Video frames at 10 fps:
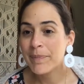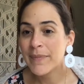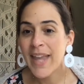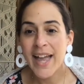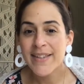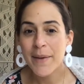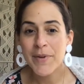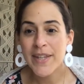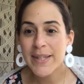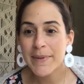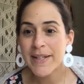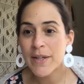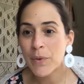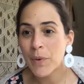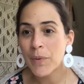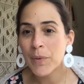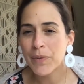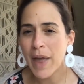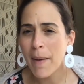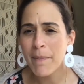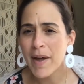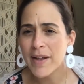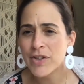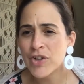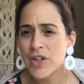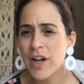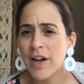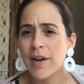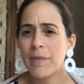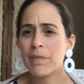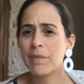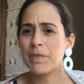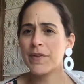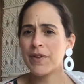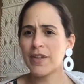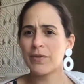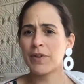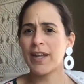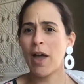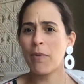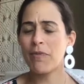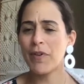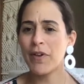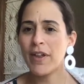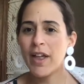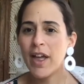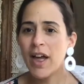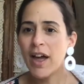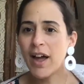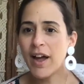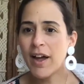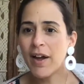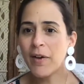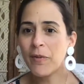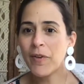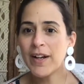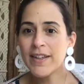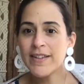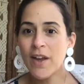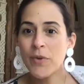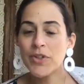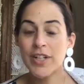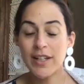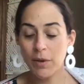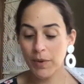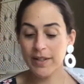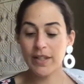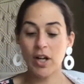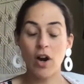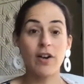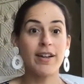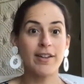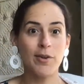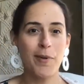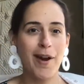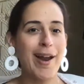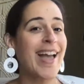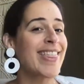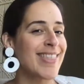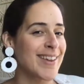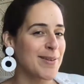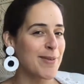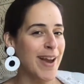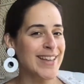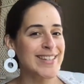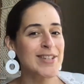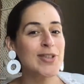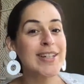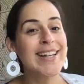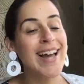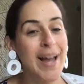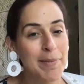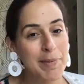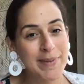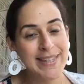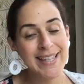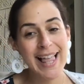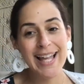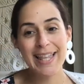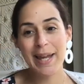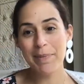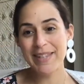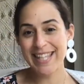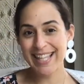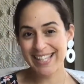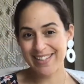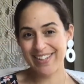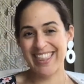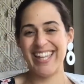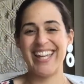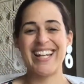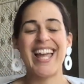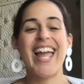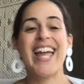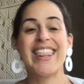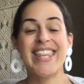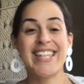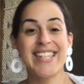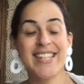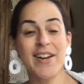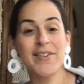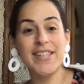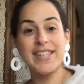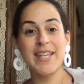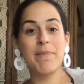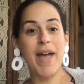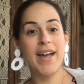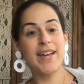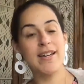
Yeah, summer sesame doesn't grow that much. So that's really helpful. Sheila, what is the cardigan you're wearing? Thank you for asking, Sheila. I'm slightly obsessed with it. This is our Sebec.